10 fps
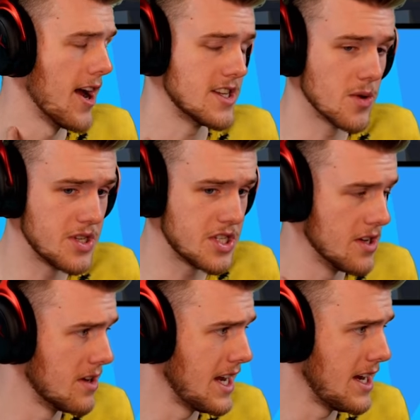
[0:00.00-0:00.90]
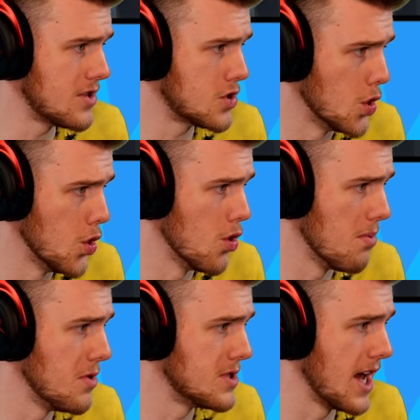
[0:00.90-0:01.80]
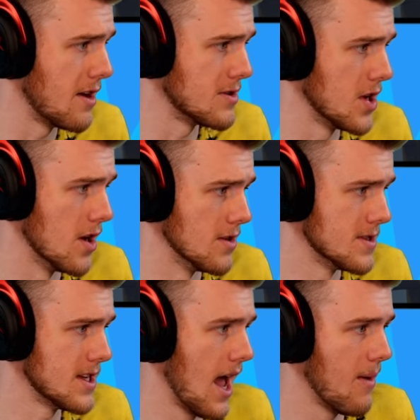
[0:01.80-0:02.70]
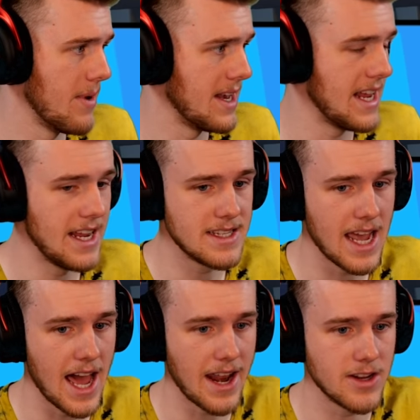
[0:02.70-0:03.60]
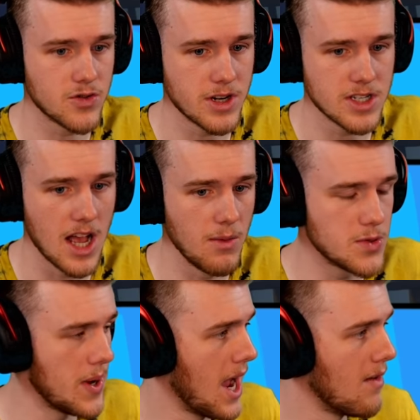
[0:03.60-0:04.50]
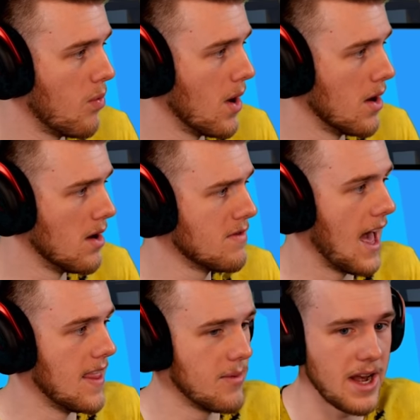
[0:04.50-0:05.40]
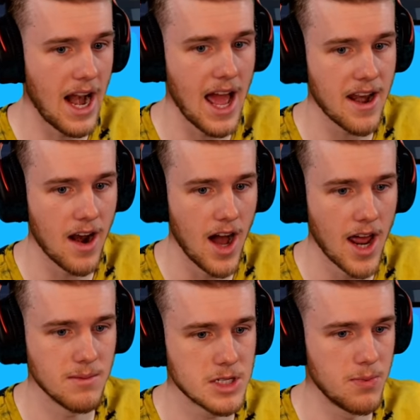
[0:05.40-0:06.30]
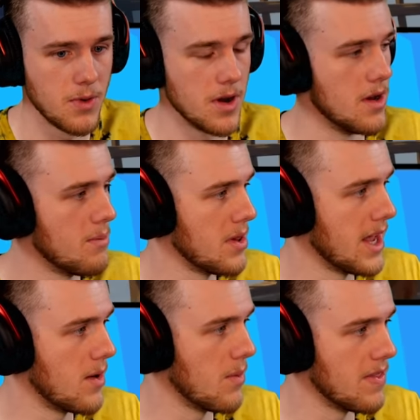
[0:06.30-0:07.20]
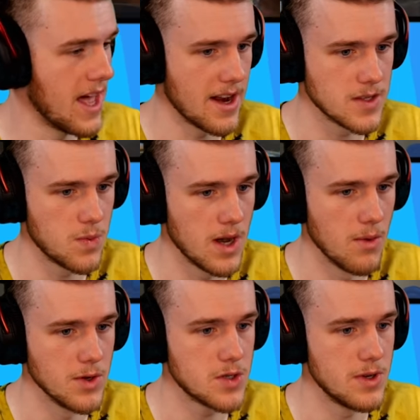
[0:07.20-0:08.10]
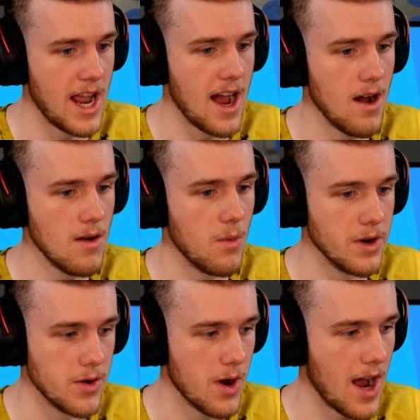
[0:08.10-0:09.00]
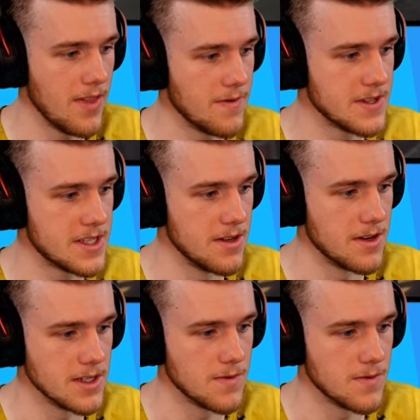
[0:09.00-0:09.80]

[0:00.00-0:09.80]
All right, so we still need two mutator zones and we need to add a trick tile, which we have one of, and then we need to add an item spawner plate with that as well, which now we do have the facilities